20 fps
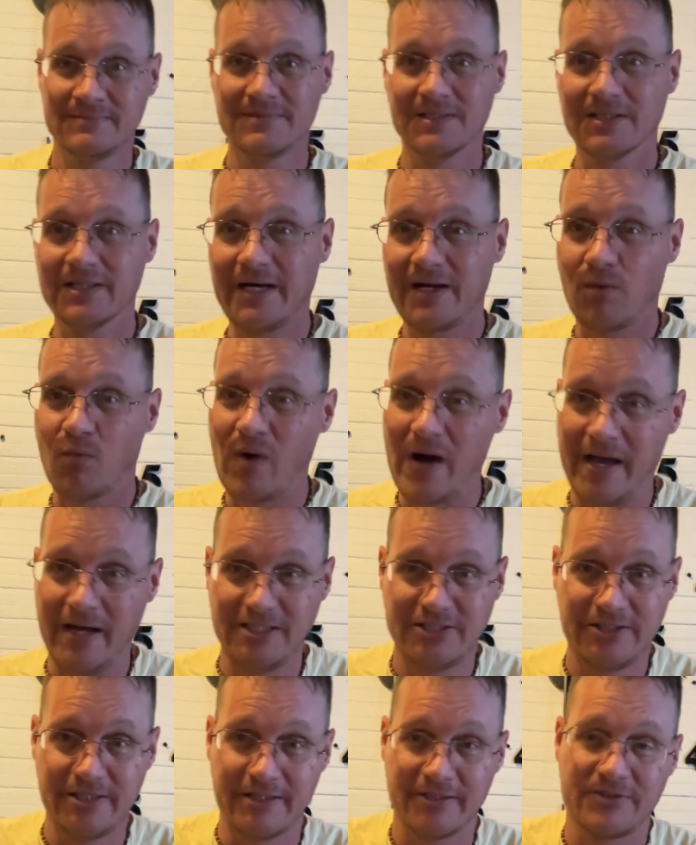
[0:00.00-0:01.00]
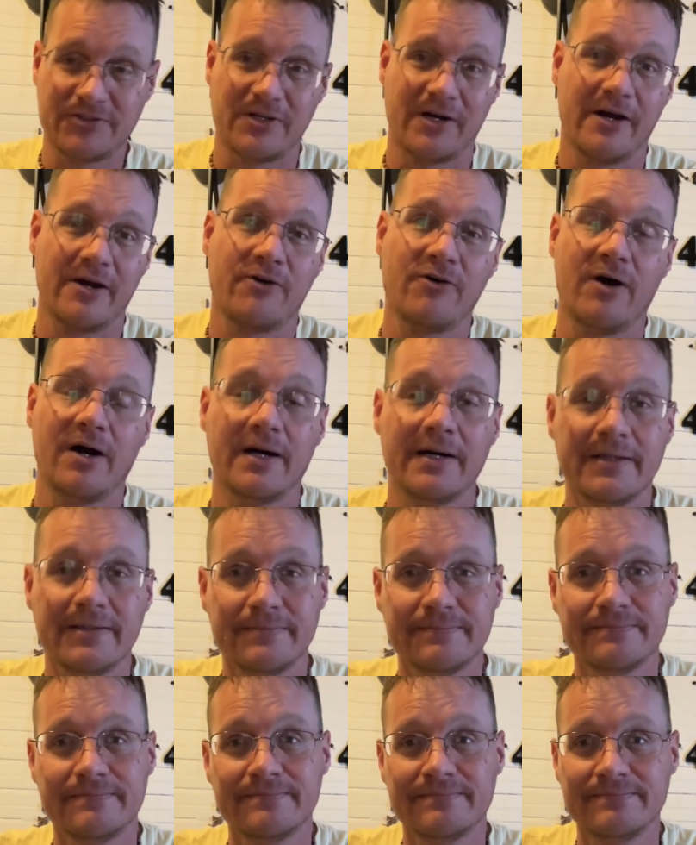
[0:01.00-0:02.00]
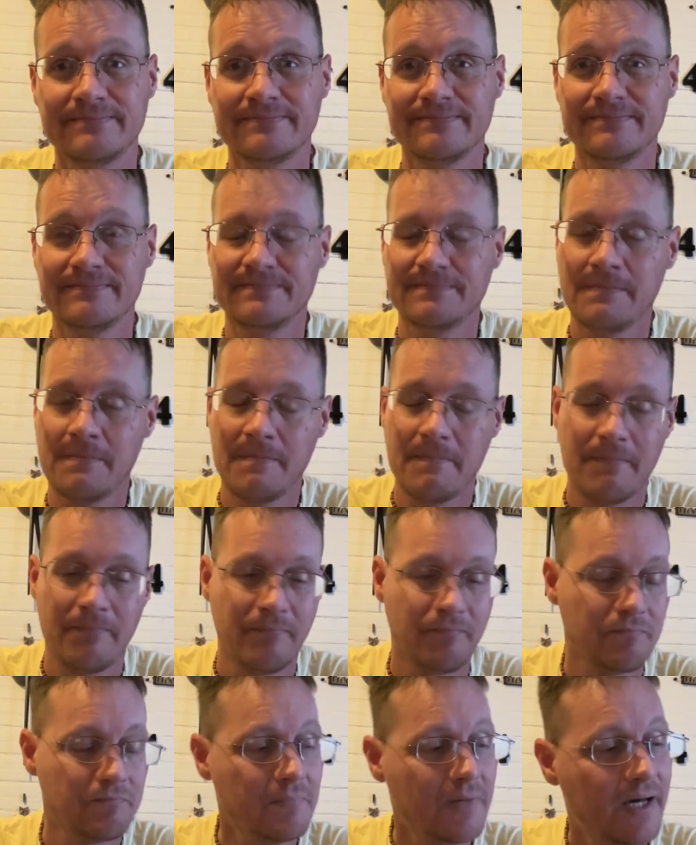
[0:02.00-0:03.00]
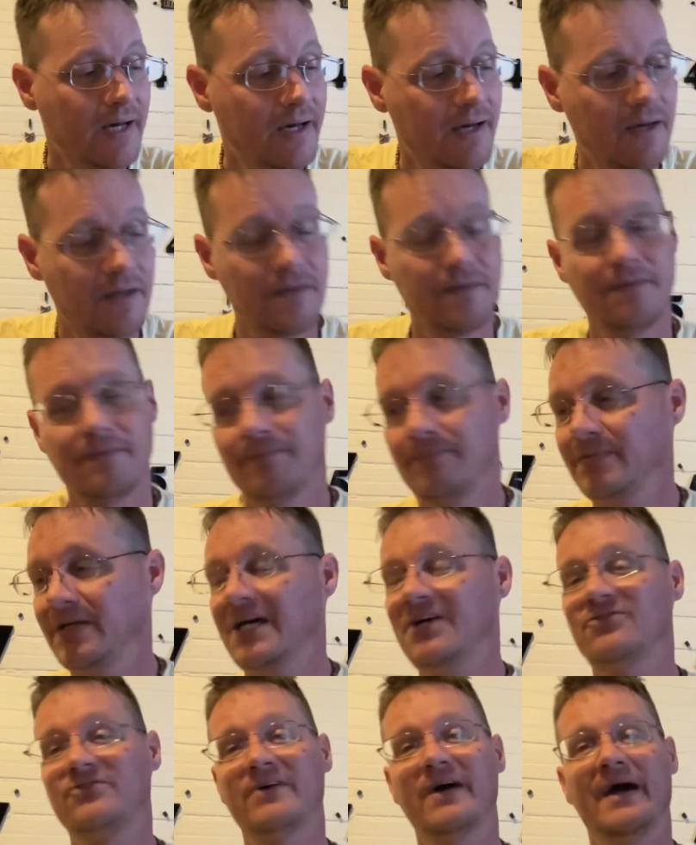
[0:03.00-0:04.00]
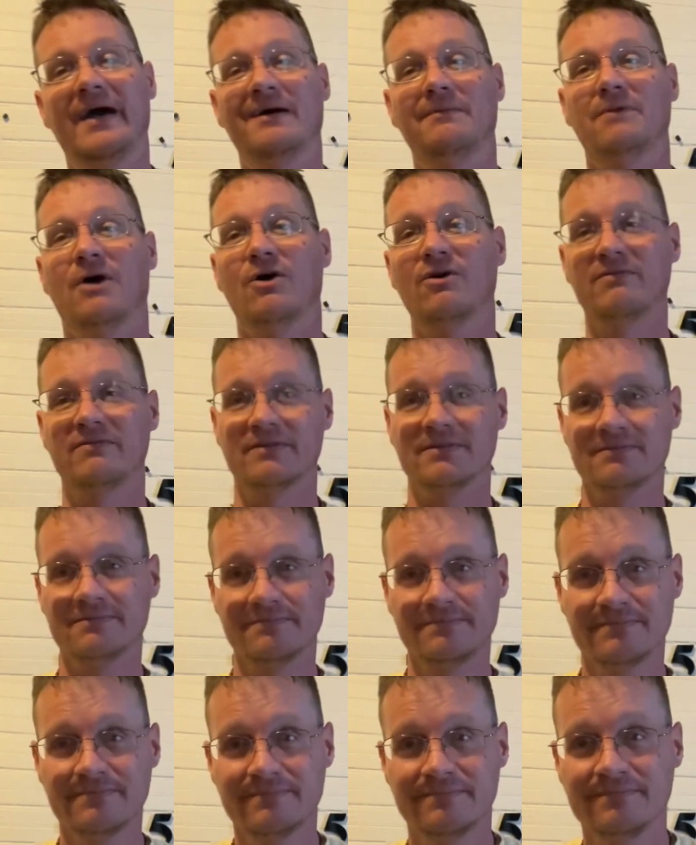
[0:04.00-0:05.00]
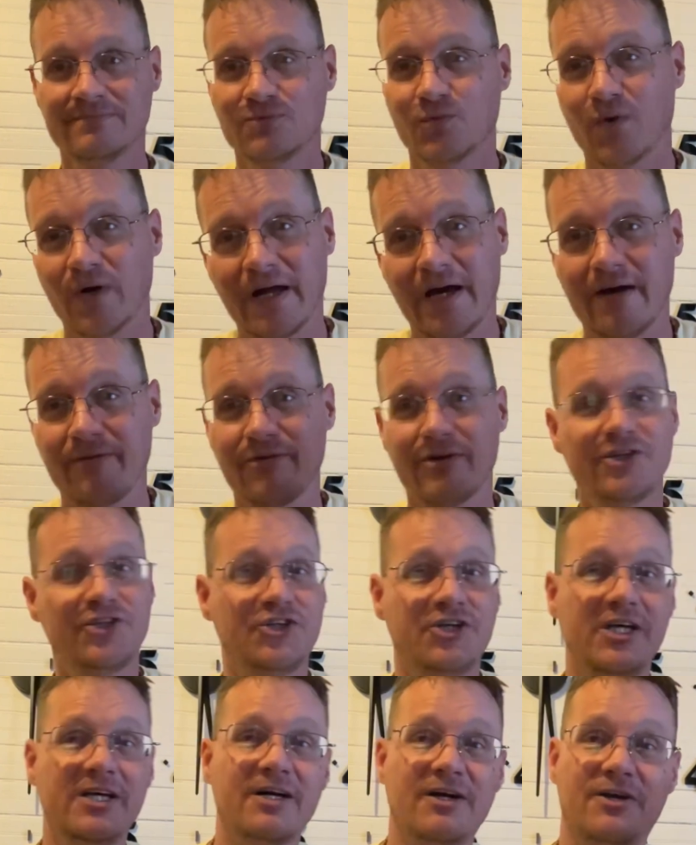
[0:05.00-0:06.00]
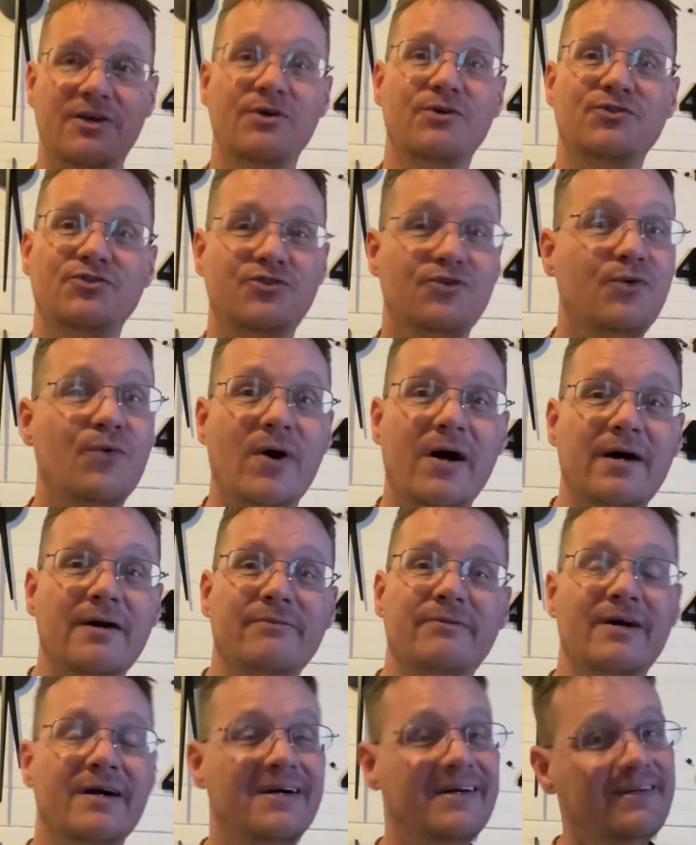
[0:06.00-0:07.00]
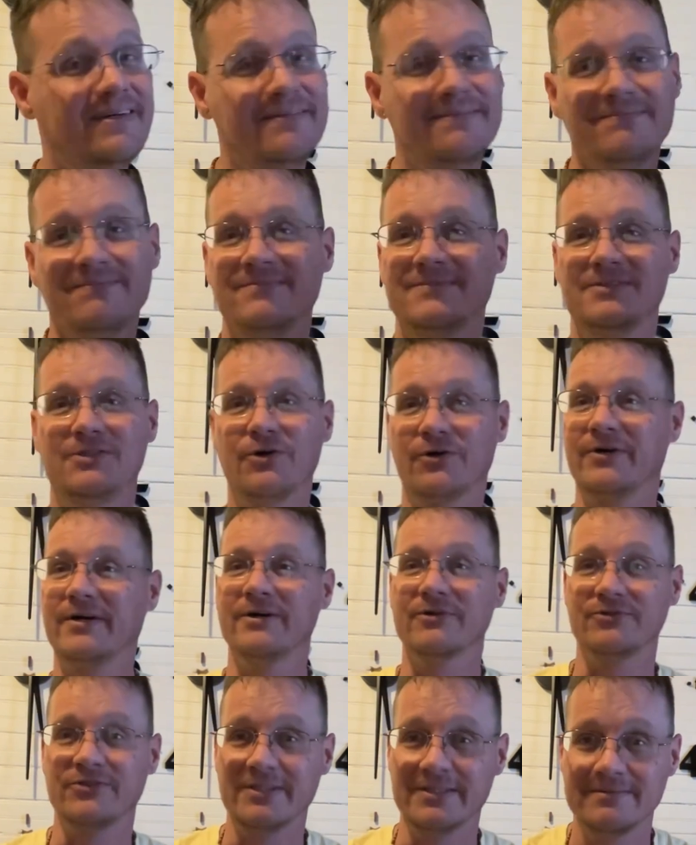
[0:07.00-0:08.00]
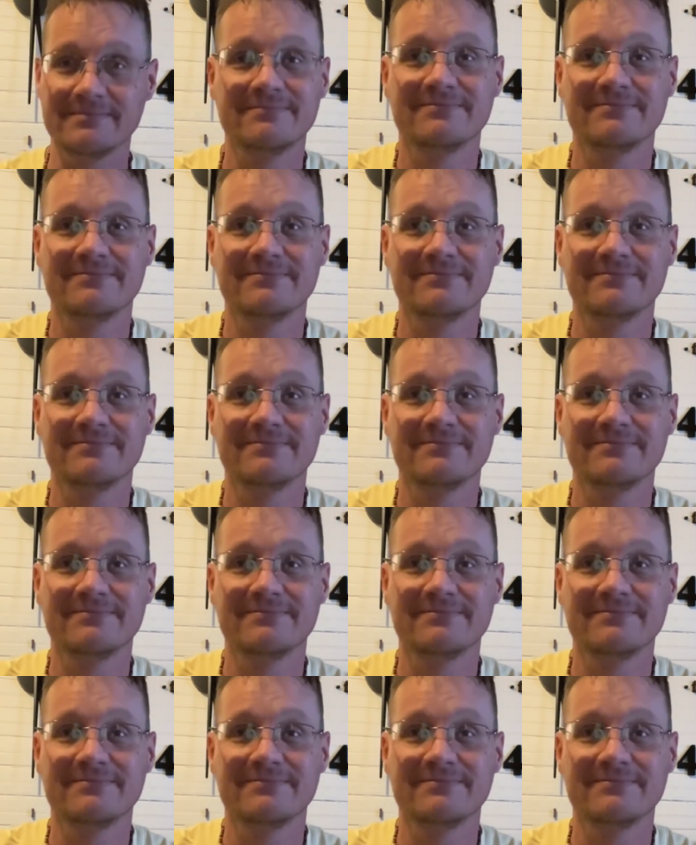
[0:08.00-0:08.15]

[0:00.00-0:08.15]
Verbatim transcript: Let a white chick start crying. Man, it's game over. Whatever she accused you of, you're guilty.